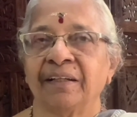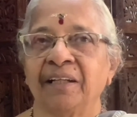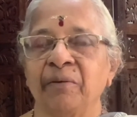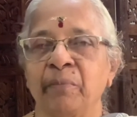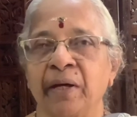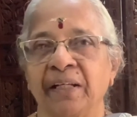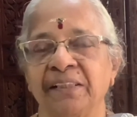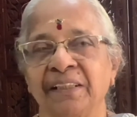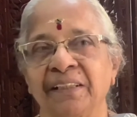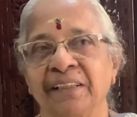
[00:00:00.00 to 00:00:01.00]

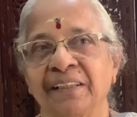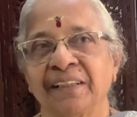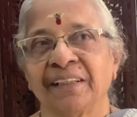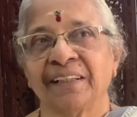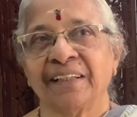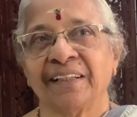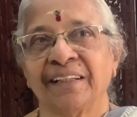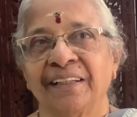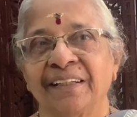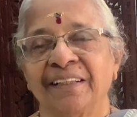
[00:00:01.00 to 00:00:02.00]
Imagine
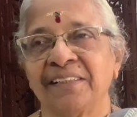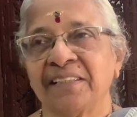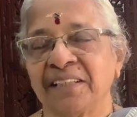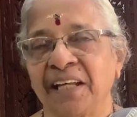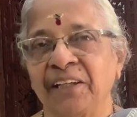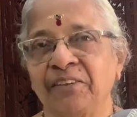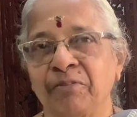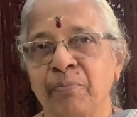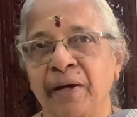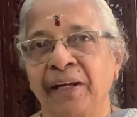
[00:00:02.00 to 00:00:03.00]
the state
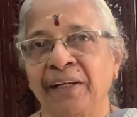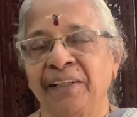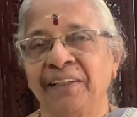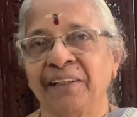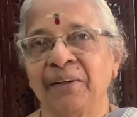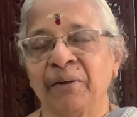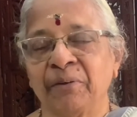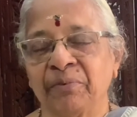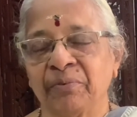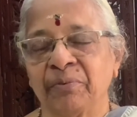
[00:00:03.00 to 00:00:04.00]
of mind
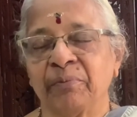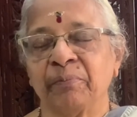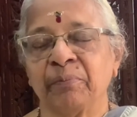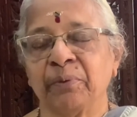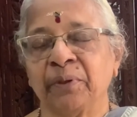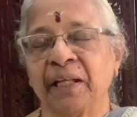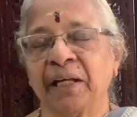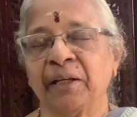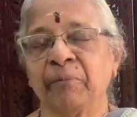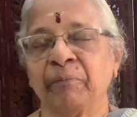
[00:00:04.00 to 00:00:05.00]
of
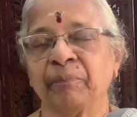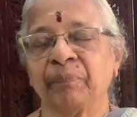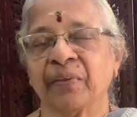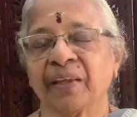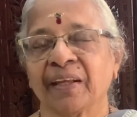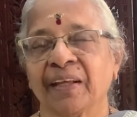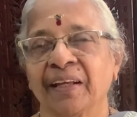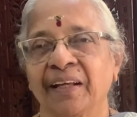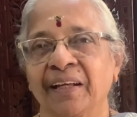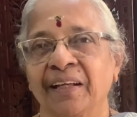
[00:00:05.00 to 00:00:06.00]
Poonthanam.
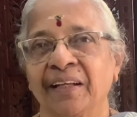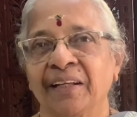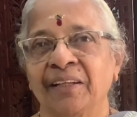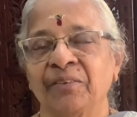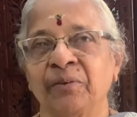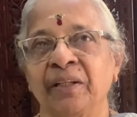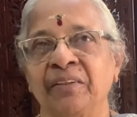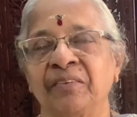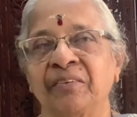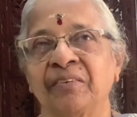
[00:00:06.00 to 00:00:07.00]
So he
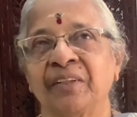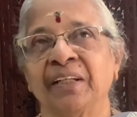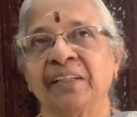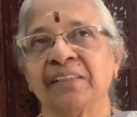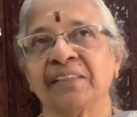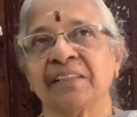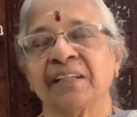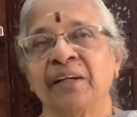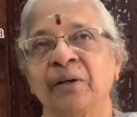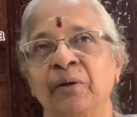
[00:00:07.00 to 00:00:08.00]
sings,
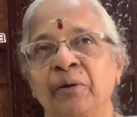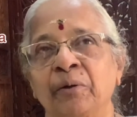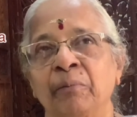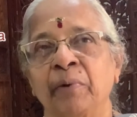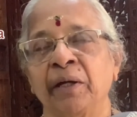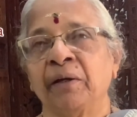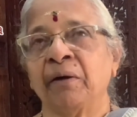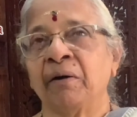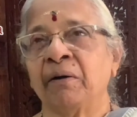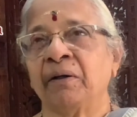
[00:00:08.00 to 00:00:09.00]
My
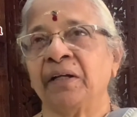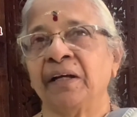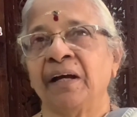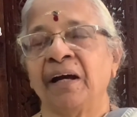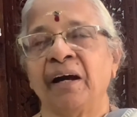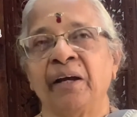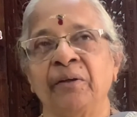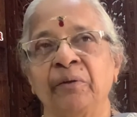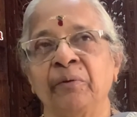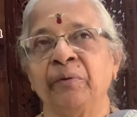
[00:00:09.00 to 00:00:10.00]
God, I
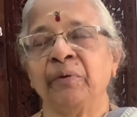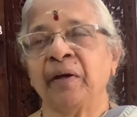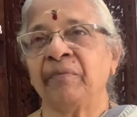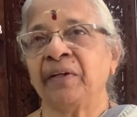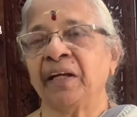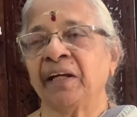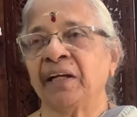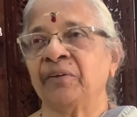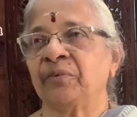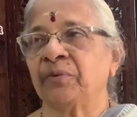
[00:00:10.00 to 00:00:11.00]
know you have
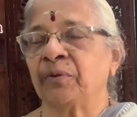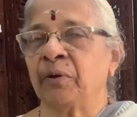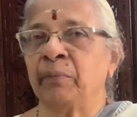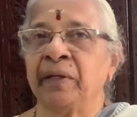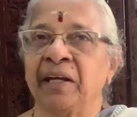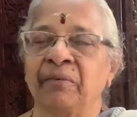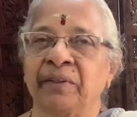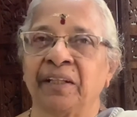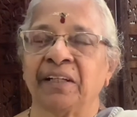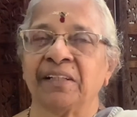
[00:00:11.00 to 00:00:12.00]
taken so many
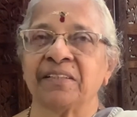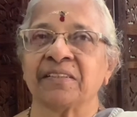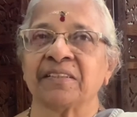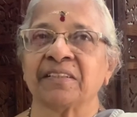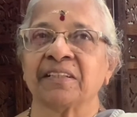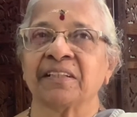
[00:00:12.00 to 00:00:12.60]
avatars,